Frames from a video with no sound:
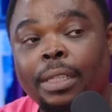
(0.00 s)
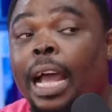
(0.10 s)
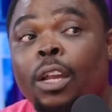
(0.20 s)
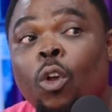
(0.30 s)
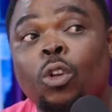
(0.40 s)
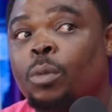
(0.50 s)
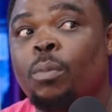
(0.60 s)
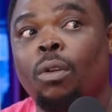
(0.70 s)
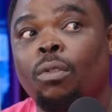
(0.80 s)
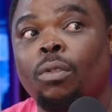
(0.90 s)
There are no
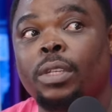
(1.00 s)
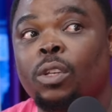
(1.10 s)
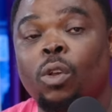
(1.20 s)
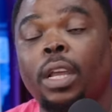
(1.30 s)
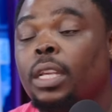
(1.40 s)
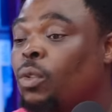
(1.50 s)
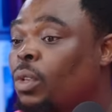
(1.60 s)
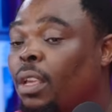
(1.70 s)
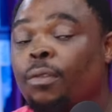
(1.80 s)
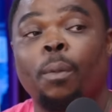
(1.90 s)
small roles. As long as you
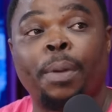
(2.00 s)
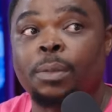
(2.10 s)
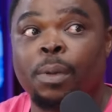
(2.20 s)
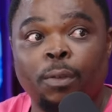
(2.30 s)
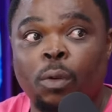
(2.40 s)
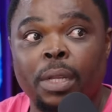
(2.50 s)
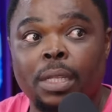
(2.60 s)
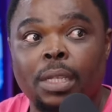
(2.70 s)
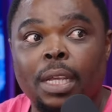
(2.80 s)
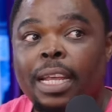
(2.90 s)
give your best performance,